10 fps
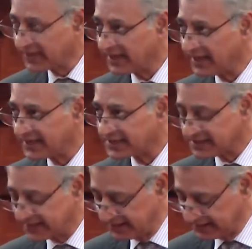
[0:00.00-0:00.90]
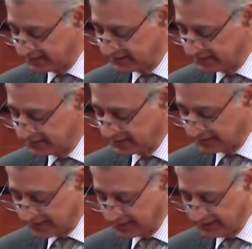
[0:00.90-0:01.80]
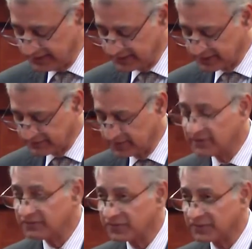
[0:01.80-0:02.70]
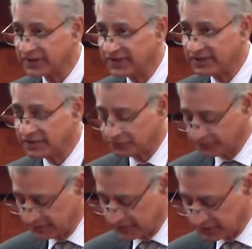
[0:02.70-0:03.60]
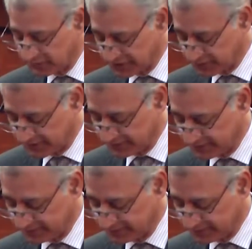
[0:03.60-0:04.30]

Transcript: and extending 10 years from the date of disbursement.